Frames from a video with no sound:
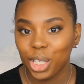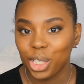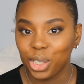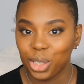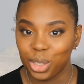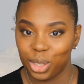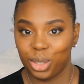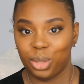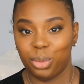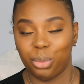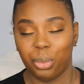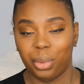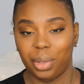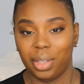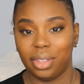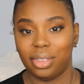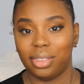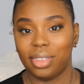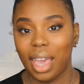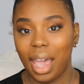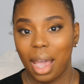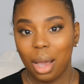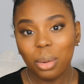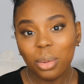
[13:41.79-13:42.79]
good
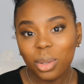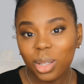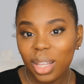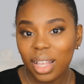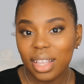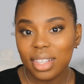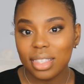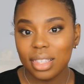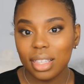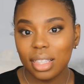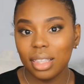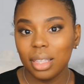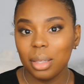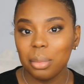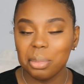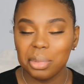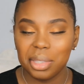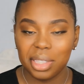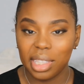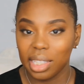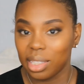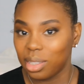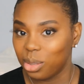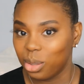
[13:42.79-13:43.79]
without glossy
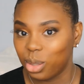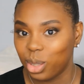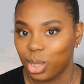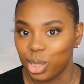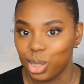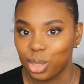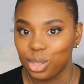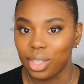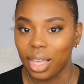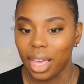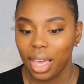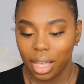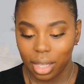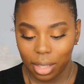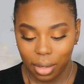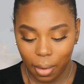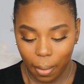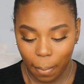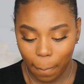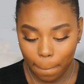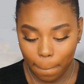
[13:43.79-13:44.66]
lips, then you can do that.